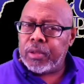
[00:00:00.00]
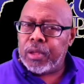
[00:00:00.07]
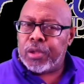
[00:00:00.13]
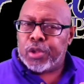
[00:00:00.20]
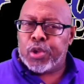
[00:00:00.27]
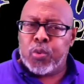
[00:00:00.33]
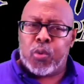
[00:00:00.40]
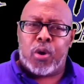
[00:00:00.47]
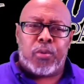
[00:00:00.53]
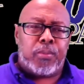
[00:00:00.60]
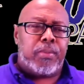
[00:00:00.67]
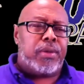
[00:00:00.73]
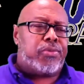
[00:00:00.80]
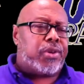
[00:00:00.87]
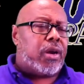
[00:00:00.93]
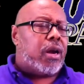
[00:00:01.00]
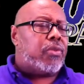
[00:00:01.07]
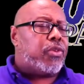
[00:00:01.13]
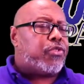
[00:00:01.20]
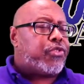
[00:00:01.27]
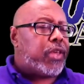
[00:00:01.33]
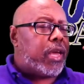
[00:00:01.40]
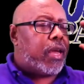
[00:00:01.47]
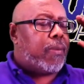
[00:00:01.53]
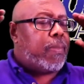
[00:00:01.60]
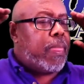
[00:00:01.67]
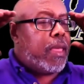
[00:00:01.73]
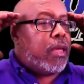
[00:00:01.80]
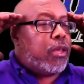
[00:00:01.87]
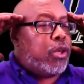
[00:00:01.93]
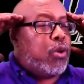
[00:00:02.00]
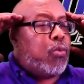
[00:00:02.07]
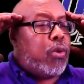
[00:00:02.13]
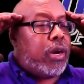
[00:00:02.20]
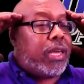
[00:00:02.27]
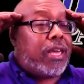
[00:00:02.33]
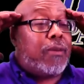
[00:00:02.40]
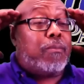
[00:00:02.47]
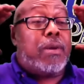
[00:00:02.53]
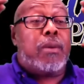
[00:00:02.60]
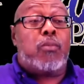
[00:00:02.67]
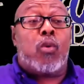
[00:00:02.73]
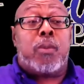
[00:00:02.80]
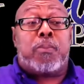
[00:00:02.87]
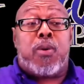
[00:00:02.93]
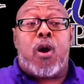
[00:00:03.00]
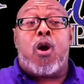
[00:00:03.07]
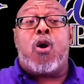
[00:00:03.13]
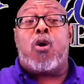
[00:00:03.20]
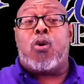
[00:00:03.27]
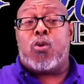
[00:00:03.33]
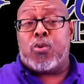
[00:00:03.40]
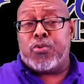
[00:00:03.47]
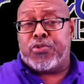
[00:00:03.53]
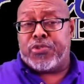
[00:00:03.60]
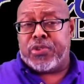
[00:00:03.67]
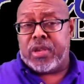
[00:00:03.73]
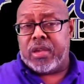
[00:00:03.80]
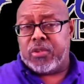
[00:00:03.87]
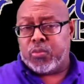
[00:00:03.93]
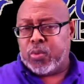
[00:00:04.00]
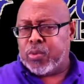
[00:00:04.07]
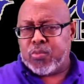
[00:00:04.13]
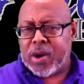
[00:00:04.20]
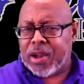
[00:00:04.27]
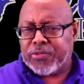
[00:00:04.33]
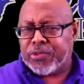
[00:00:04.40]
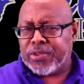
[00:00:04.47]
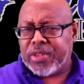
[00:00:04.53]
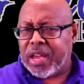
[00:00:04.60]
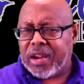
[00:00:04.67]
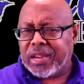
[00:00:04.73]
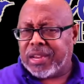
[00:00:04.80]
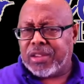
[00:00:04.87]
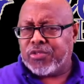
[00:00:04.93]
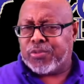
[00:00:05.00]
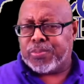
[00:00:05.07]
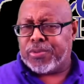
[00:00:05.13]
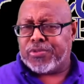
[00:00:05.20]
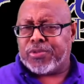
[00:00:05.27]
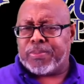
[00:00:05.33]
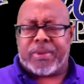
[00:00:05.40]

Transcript: You want me to understand, you want to give me what Paul said. We wrestle not against flesh.